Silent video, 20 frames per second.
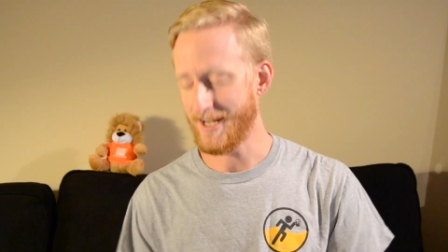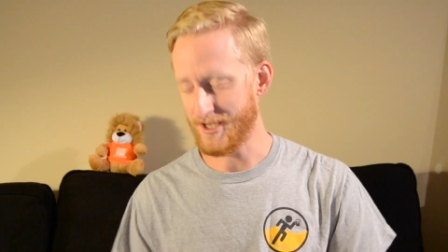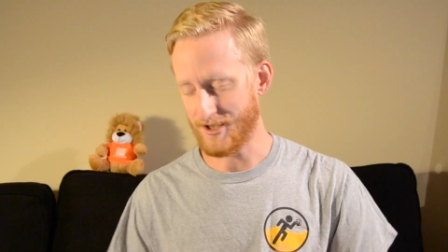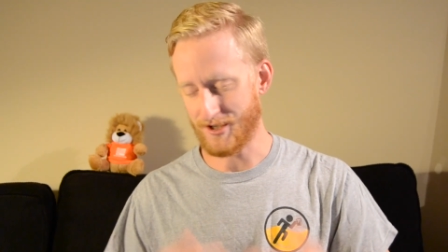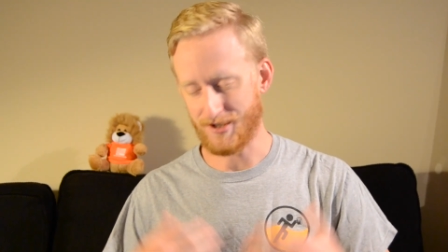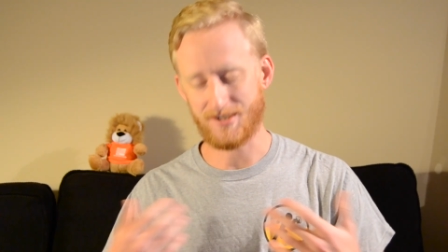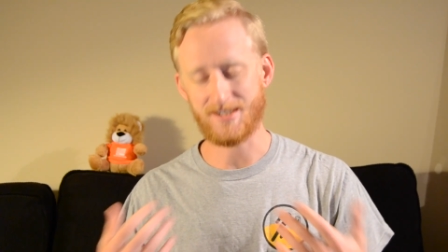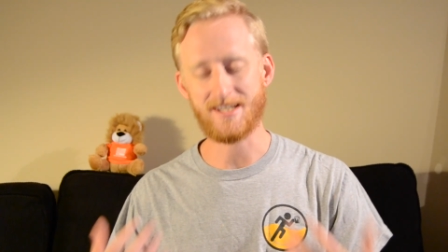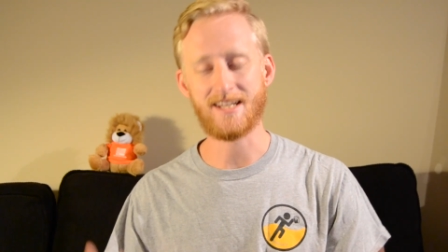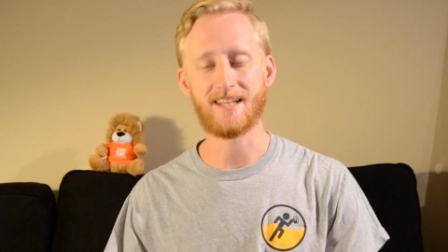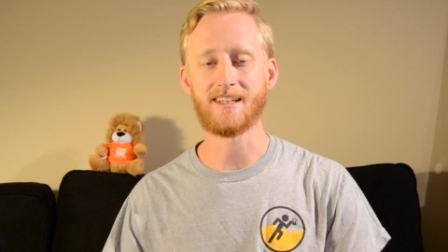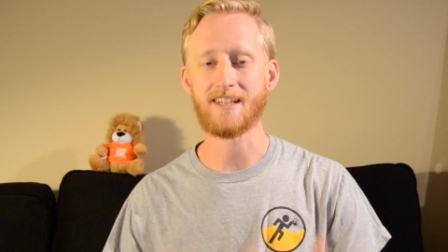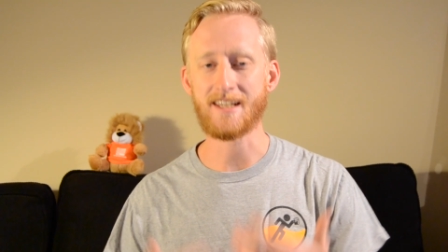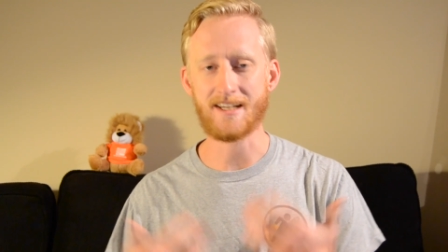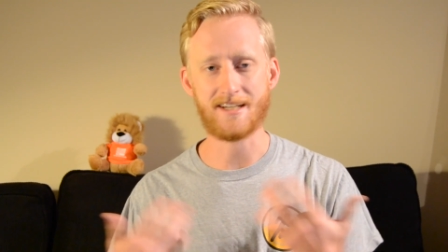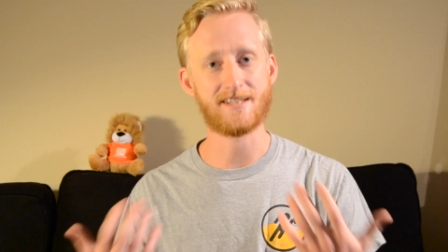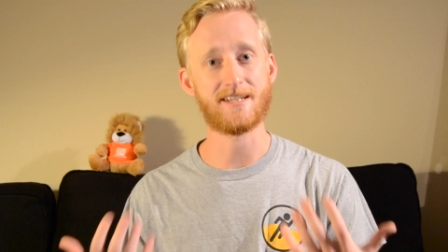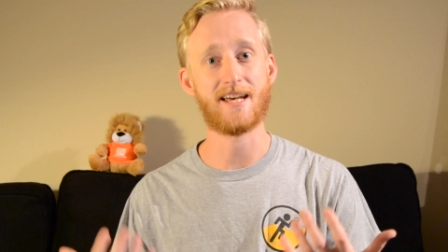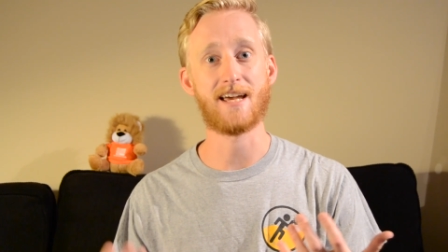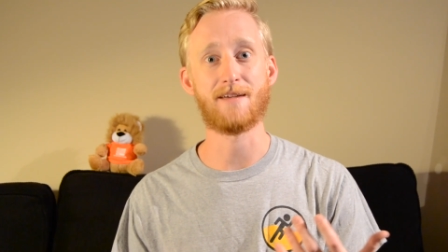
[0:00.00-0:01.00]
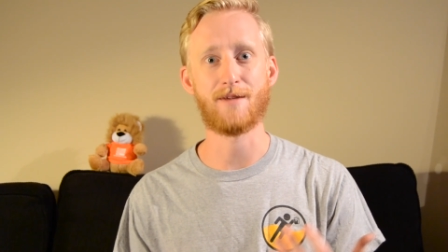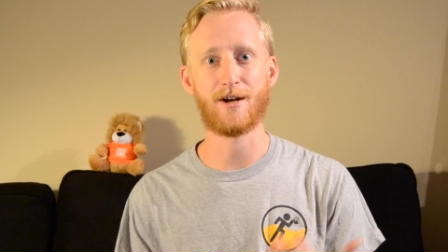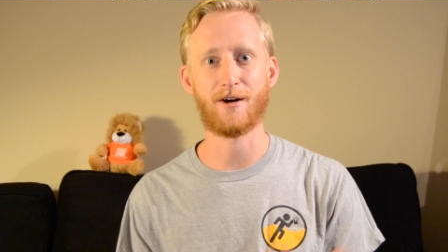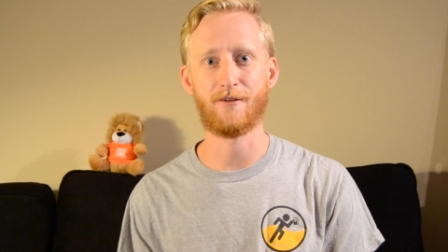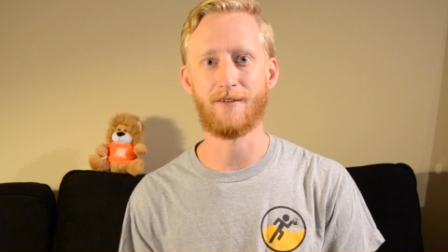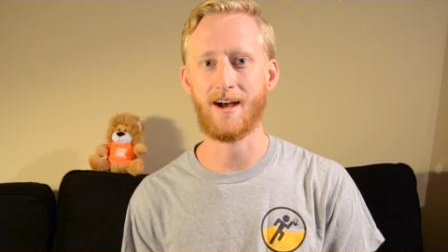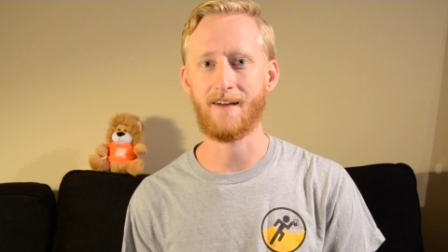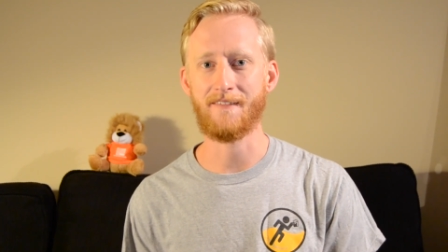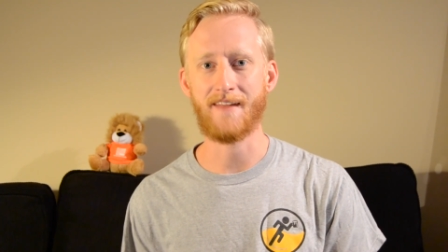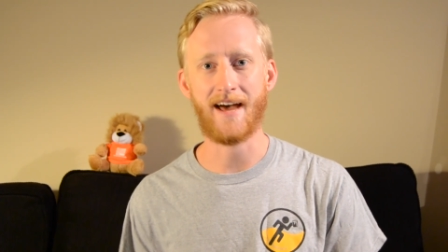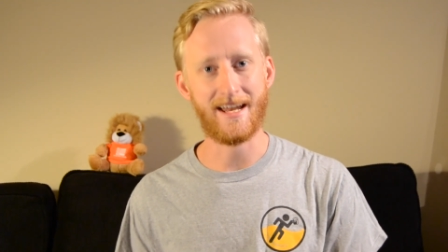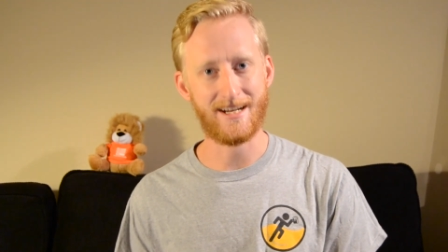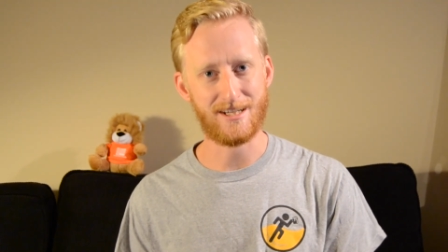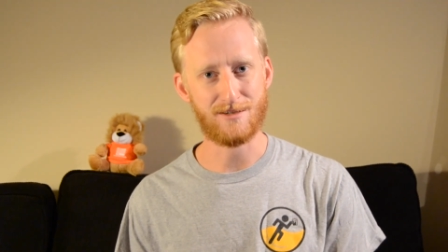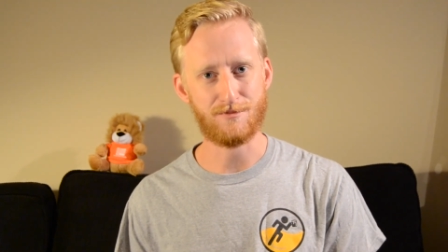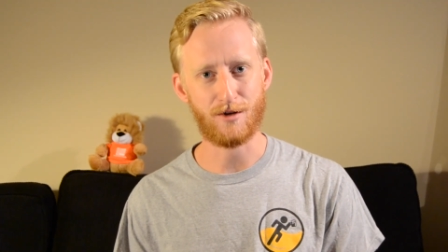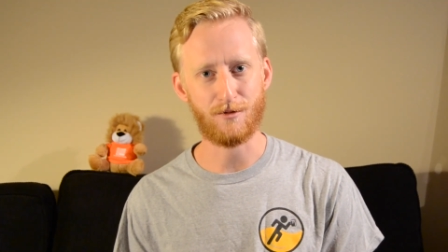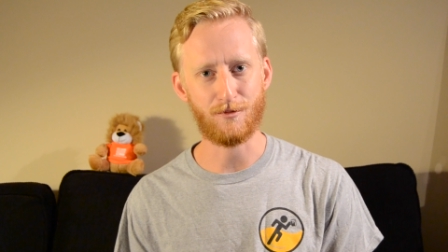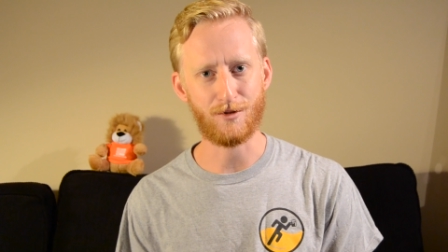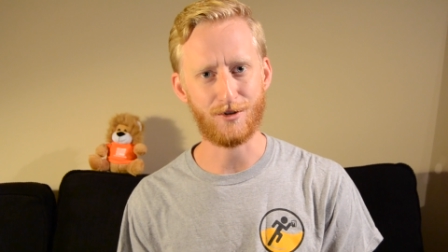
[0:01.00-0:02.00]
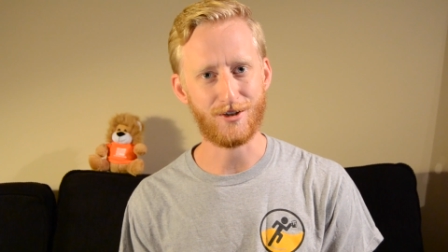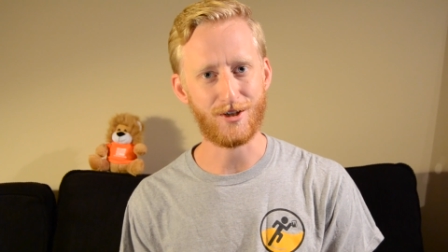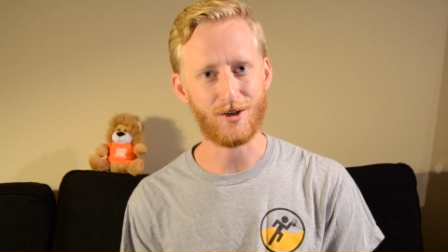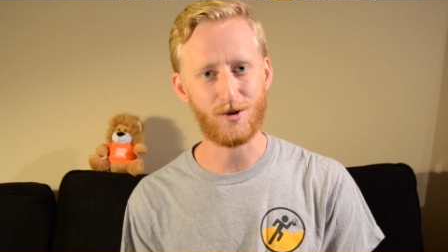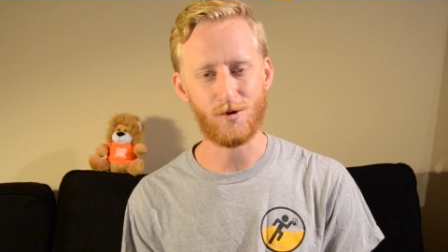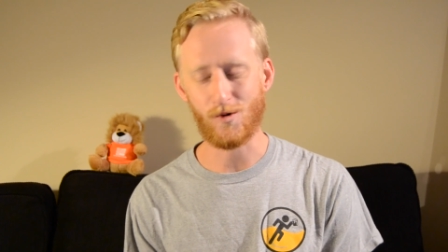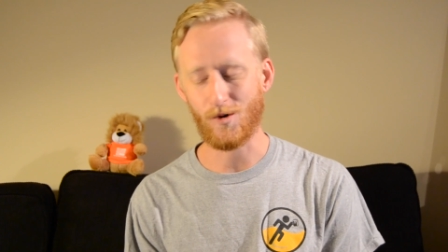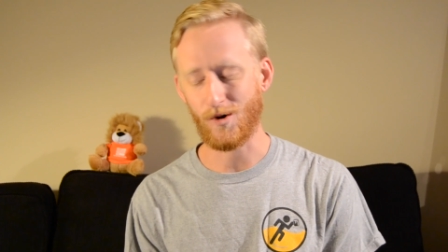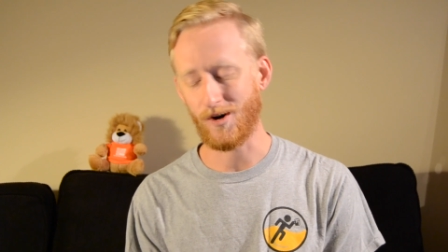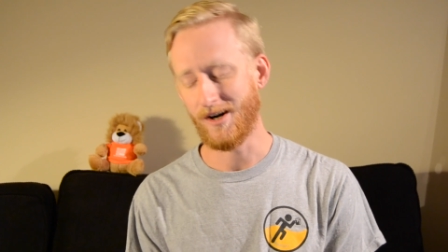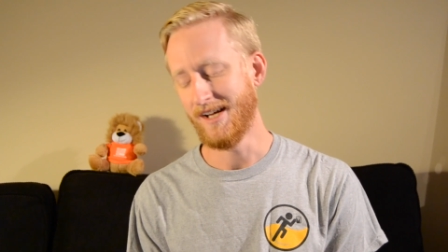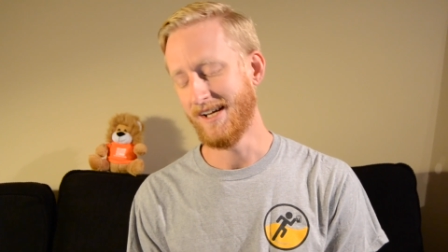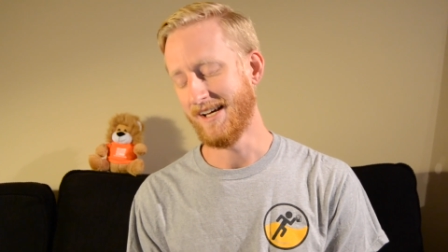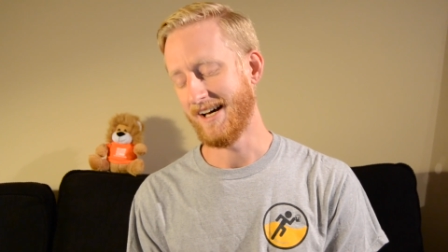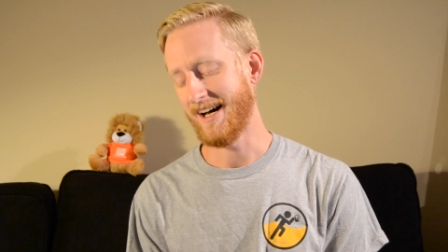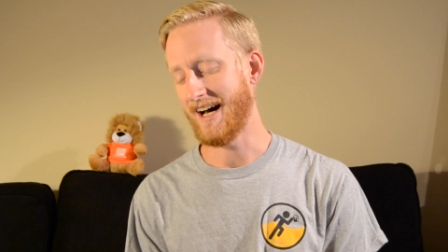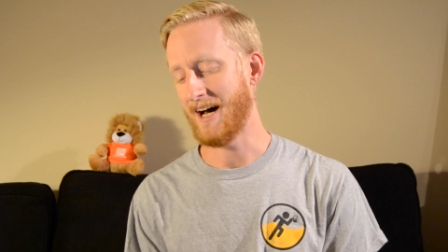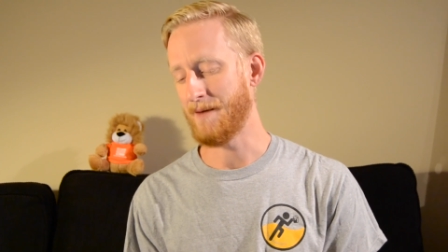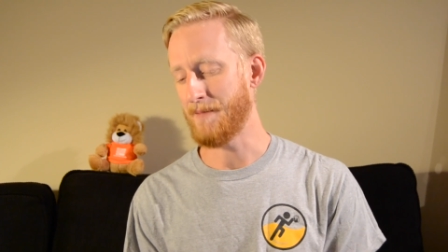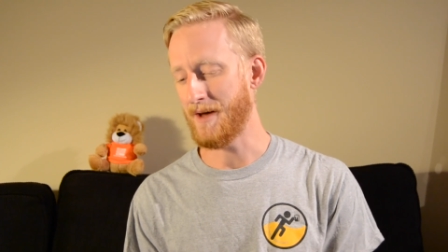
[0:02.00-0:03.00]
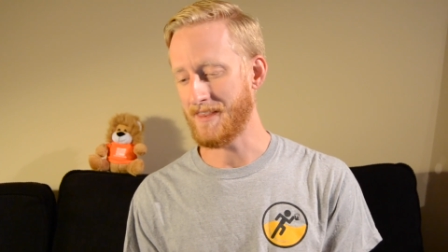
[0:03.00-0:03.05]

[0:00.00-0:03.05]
and just seeing the excitement around that has been really cool um,